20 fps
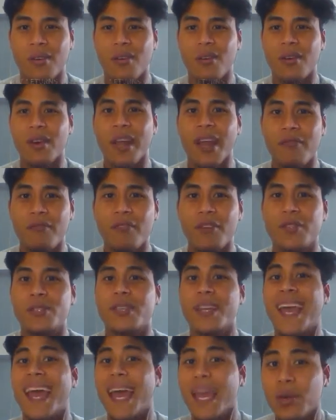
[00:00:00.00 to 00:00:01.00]

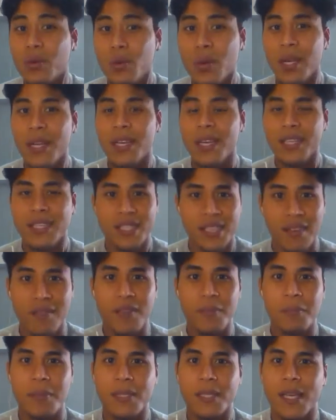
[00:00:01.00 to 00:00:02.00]
average annually
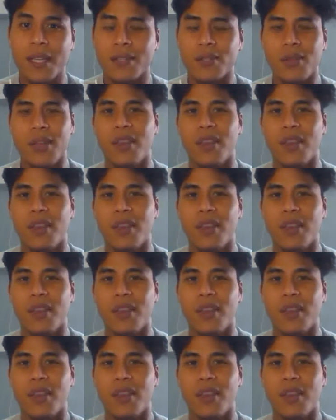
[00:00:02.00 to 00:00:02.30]
7%.